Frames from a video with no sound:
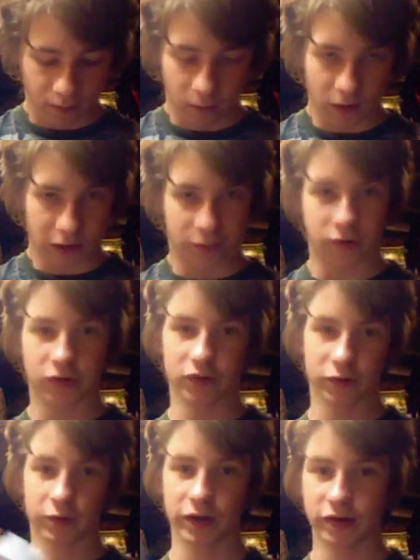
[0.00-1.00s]
which was
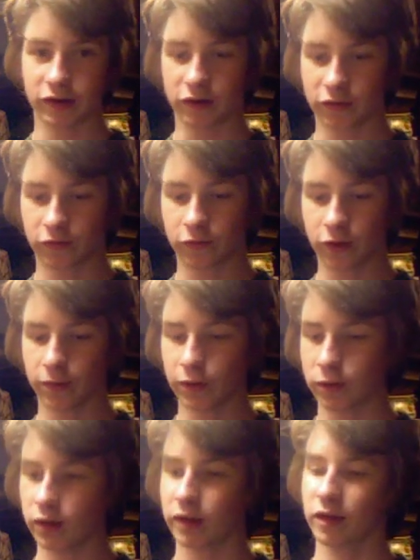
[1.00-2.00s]
the reason of
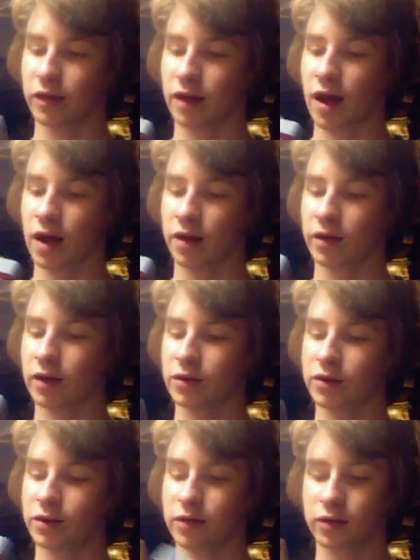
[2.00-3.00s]
rebuilding the stock. Then I
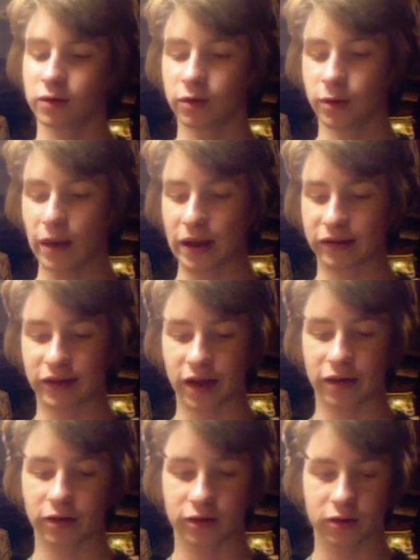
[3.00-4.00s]
just glued it back
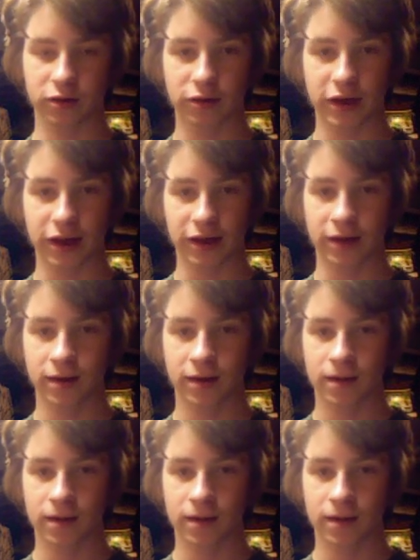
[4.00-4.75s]
together, glued a